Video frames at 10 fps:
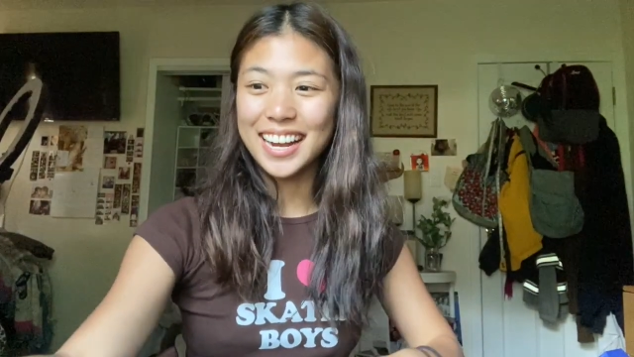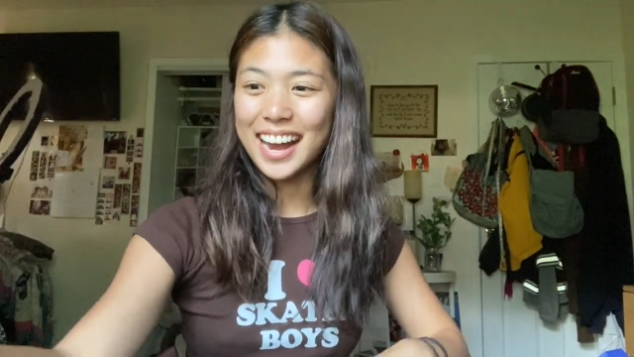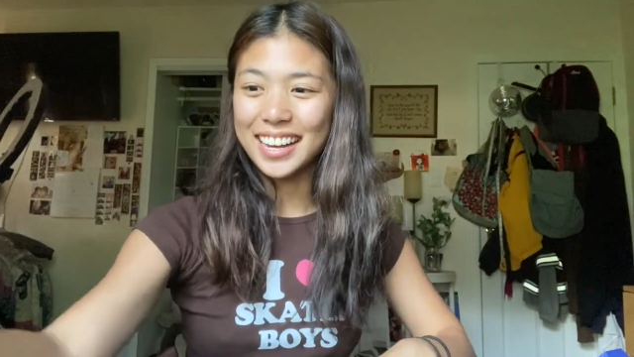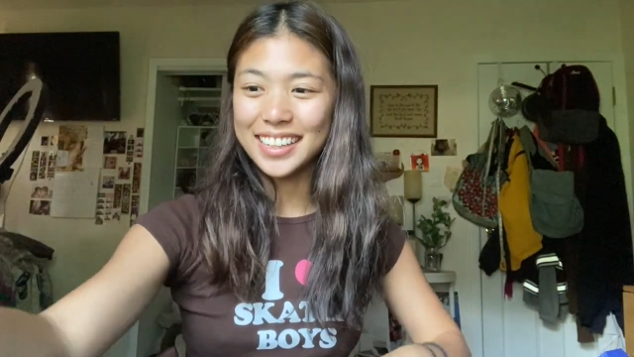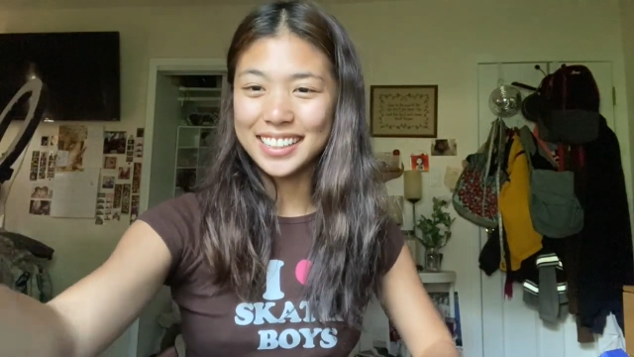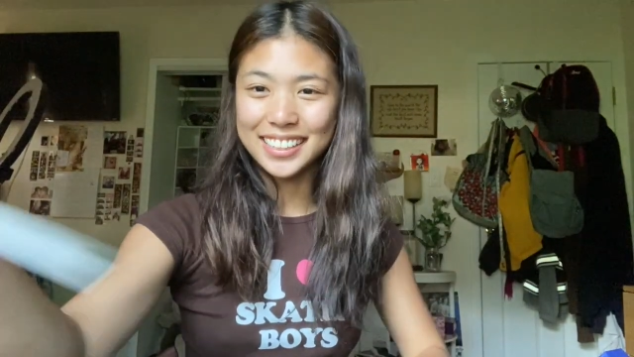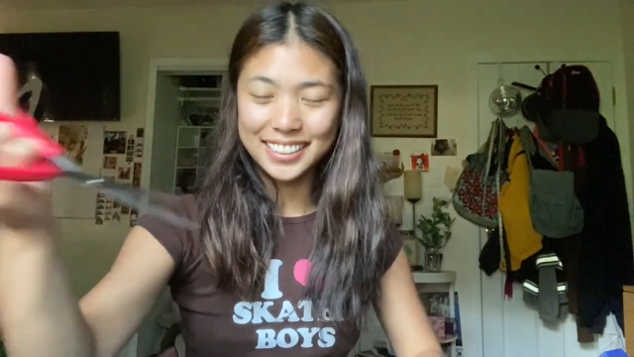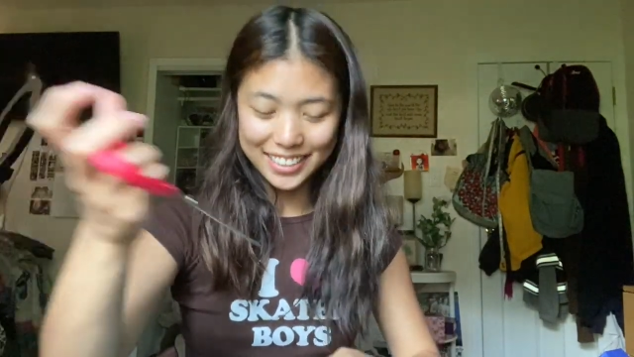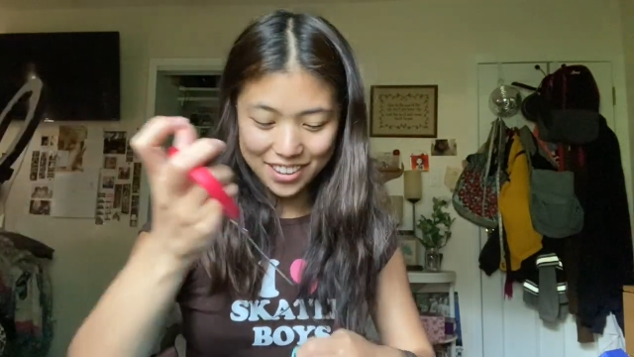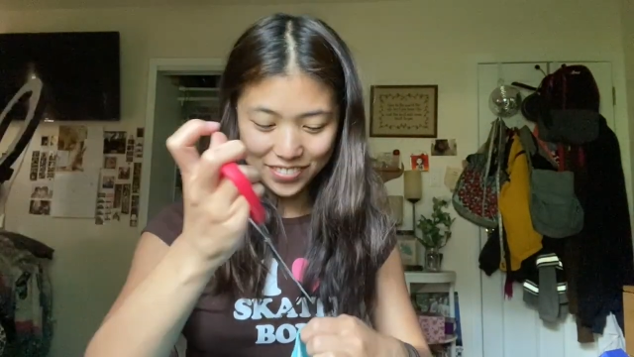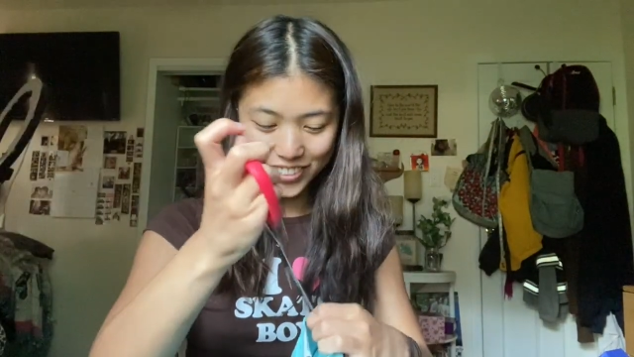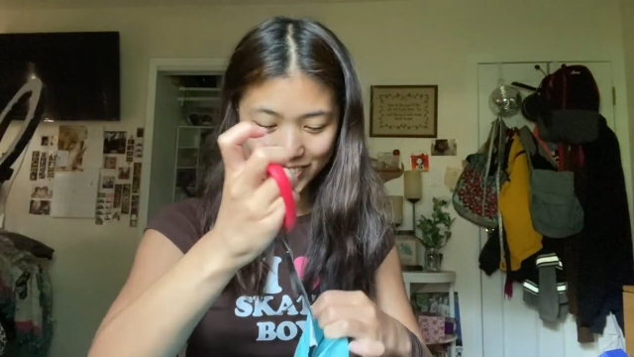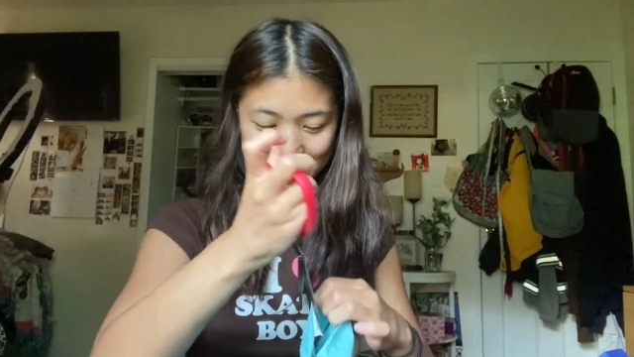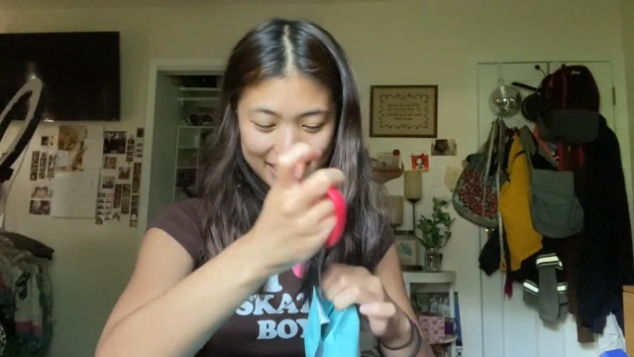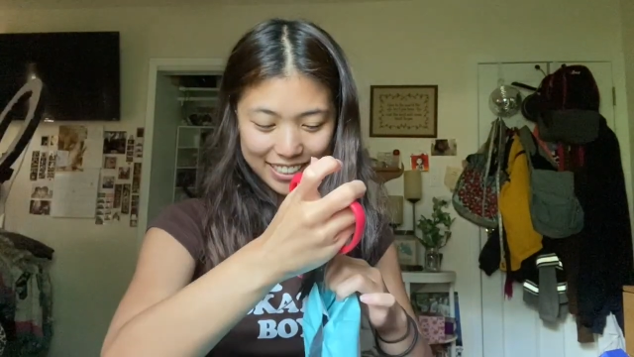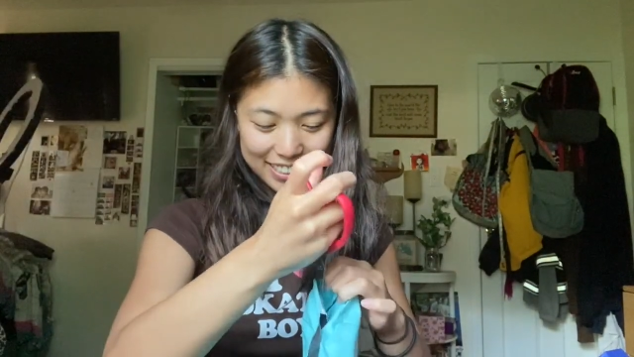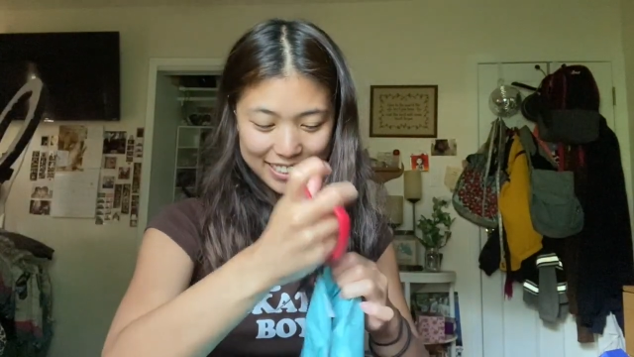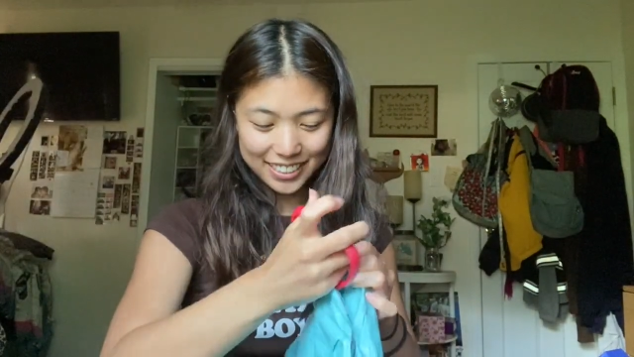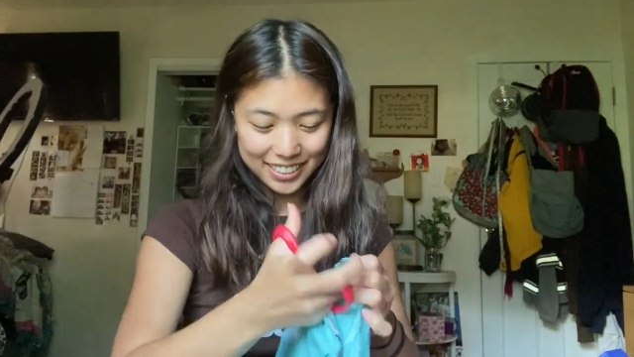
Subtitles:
I love doing this.